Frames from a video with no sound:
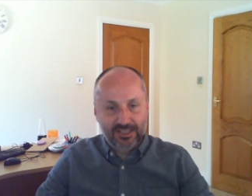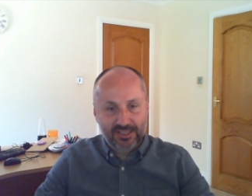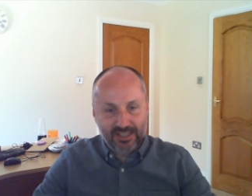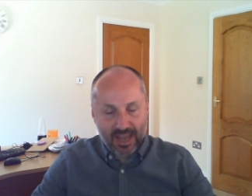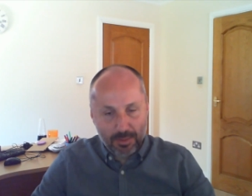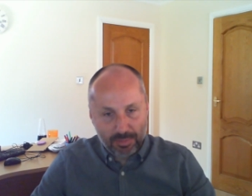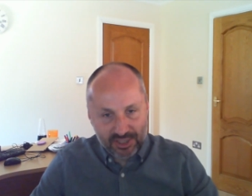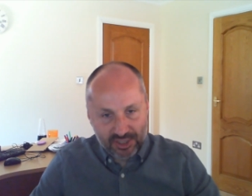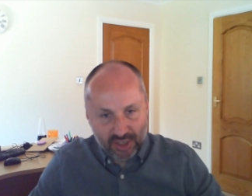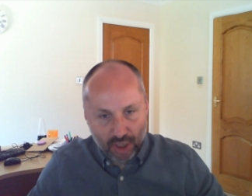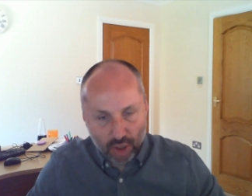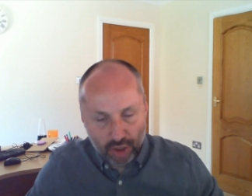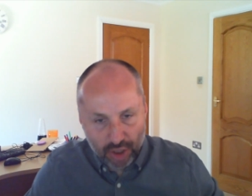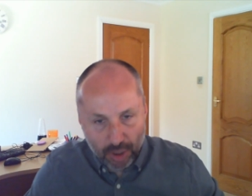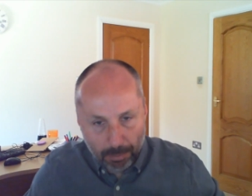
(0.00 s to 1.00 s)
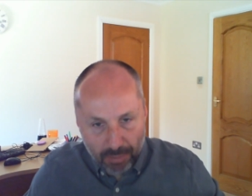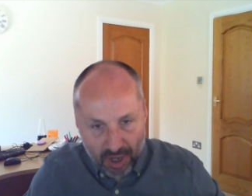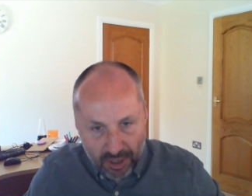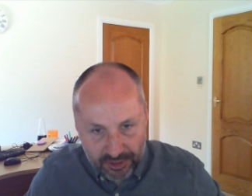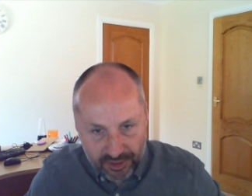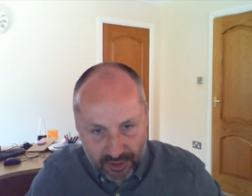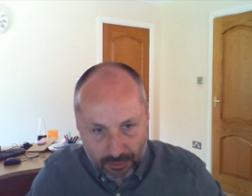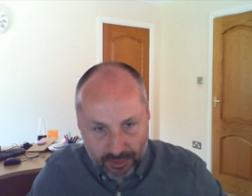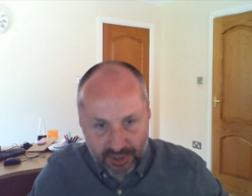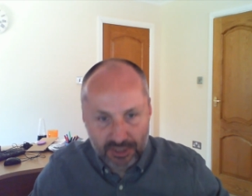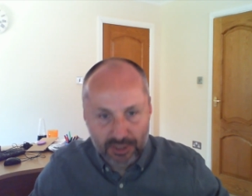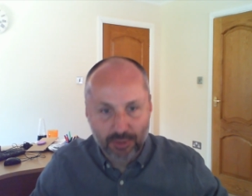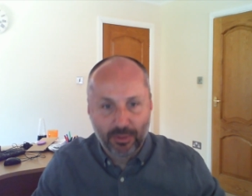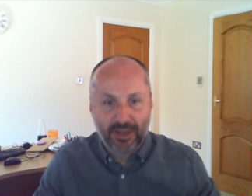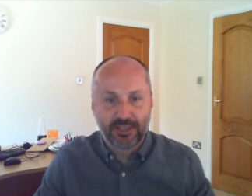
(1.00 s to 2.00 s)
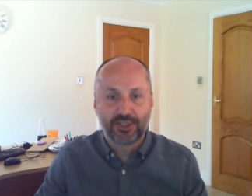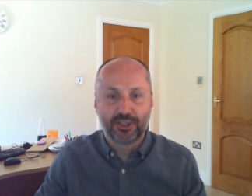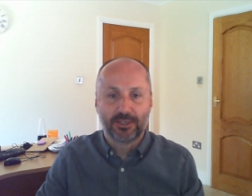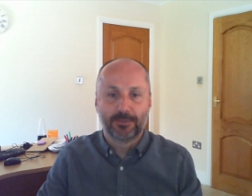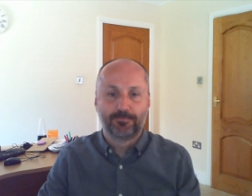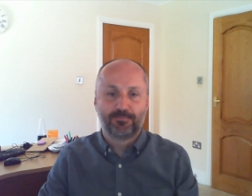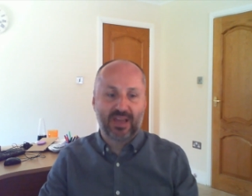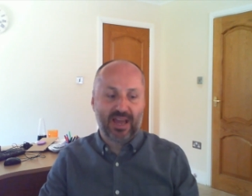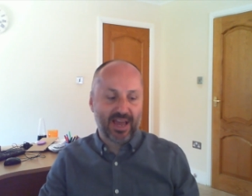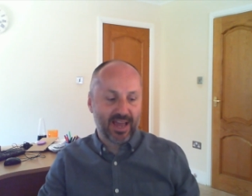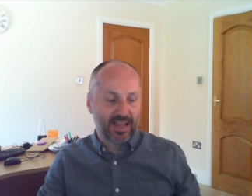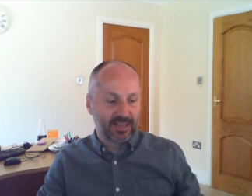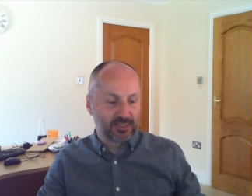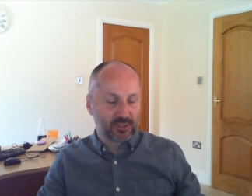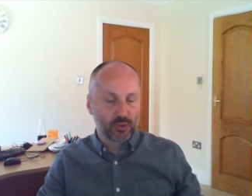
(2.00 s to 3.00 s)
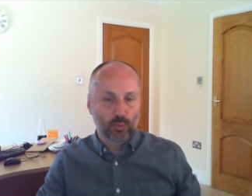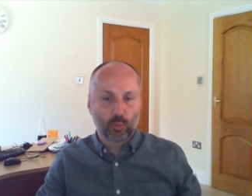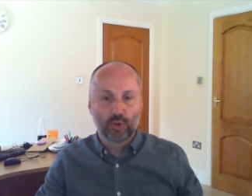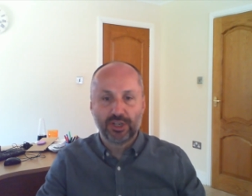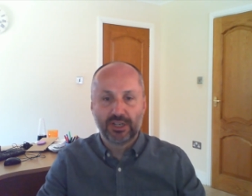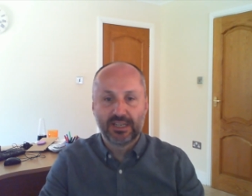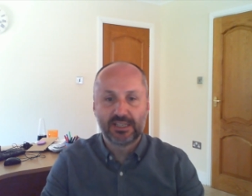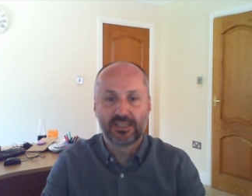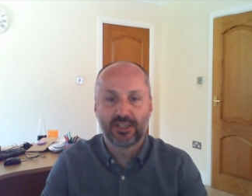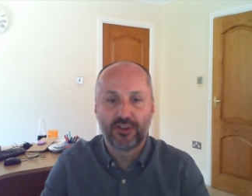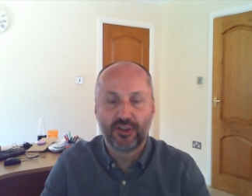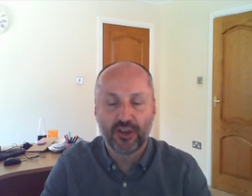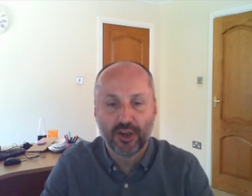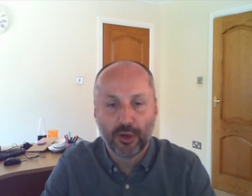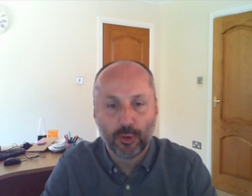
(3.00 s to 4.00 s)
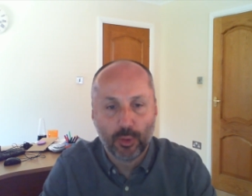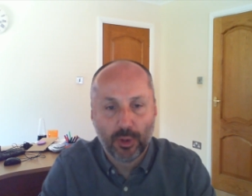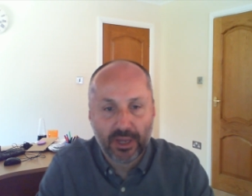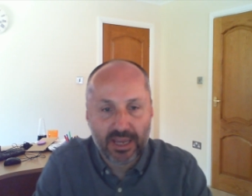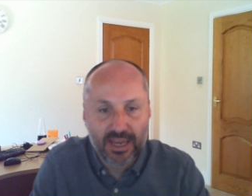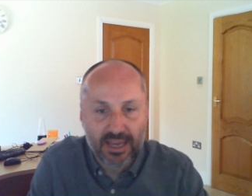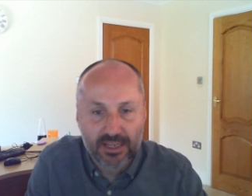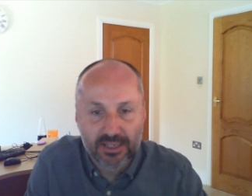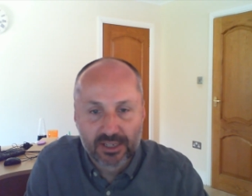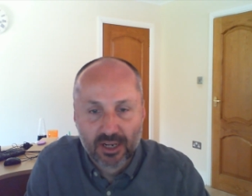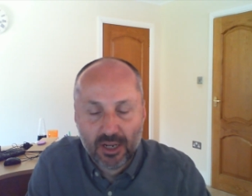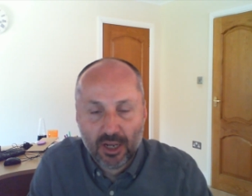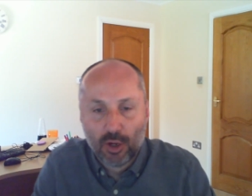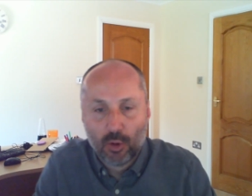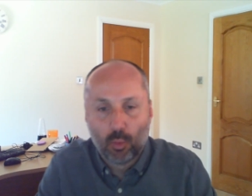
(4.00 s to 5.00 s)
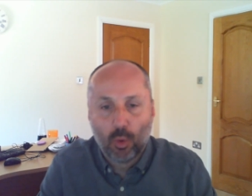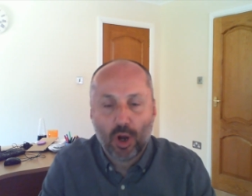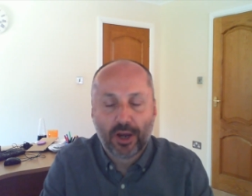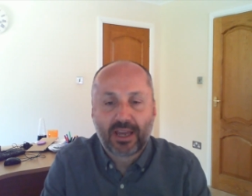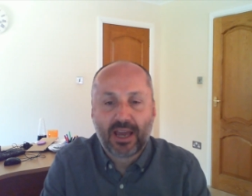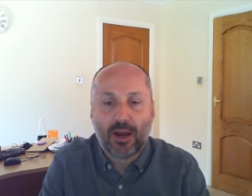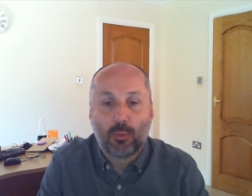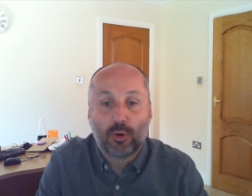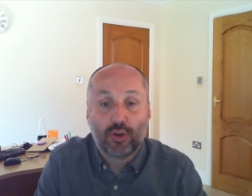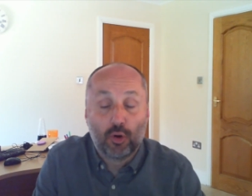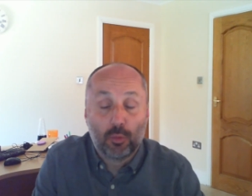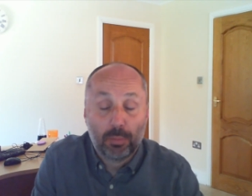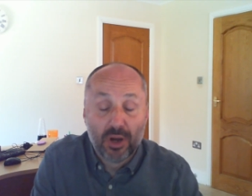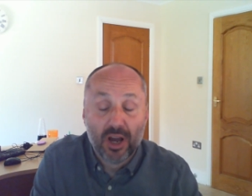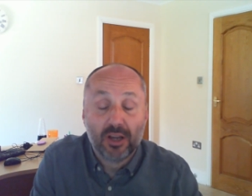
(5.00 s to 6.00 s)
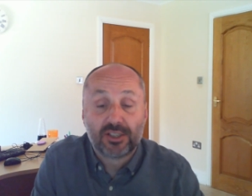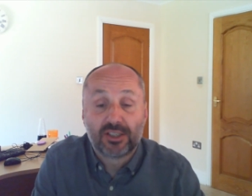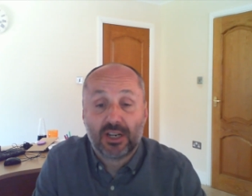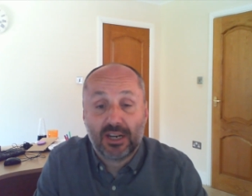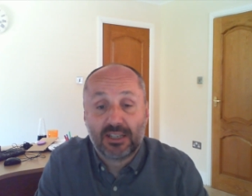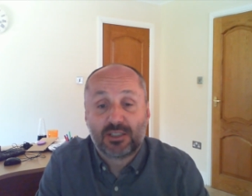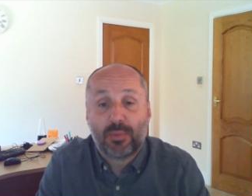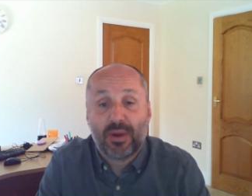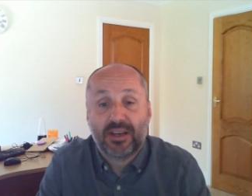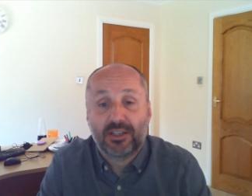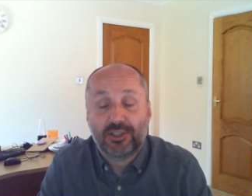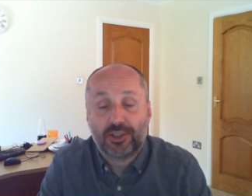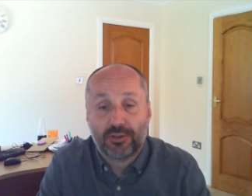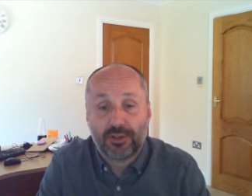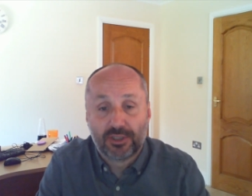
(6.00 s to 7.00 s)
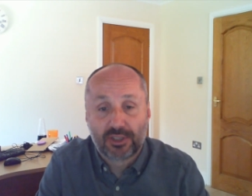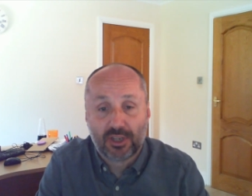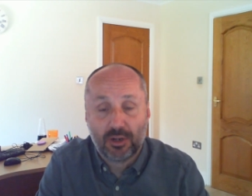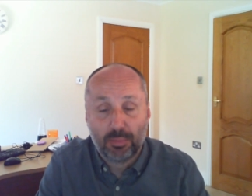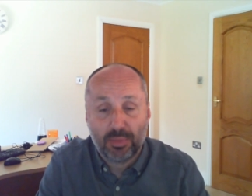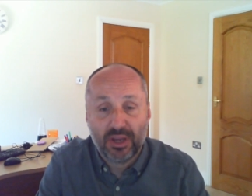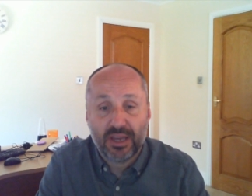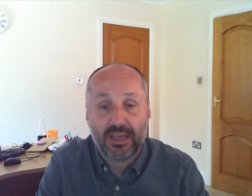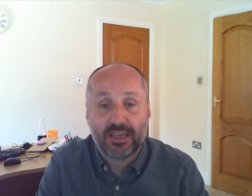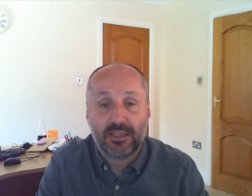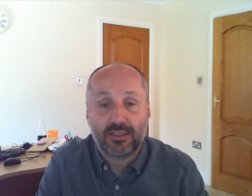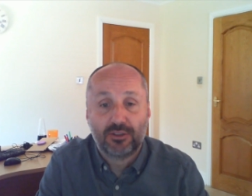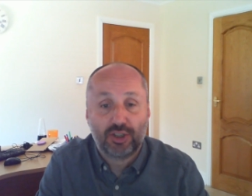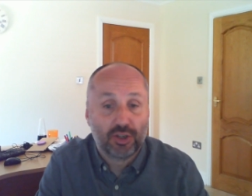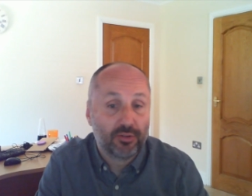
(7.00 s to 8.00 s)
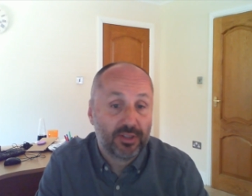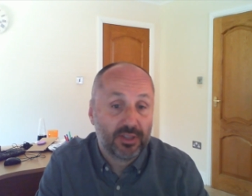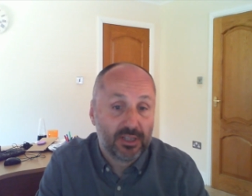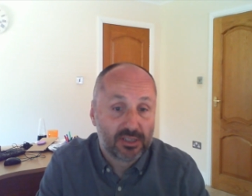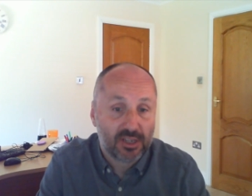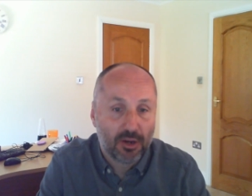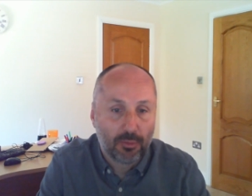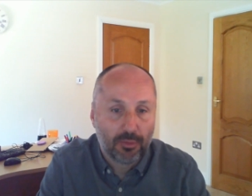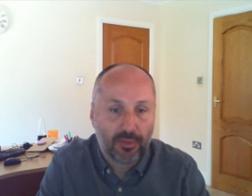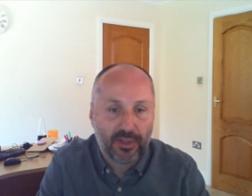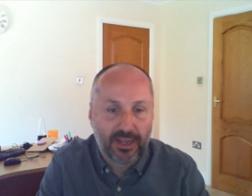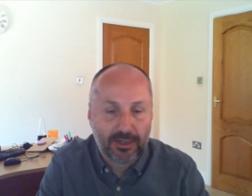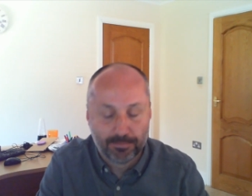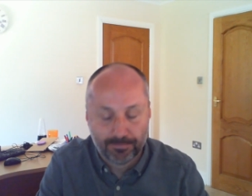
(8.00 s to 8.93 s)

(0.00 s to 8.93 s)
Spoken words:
step is to look at your personal situation, and what you need to do is work out what your personal expenditure is going to be during this whole thing.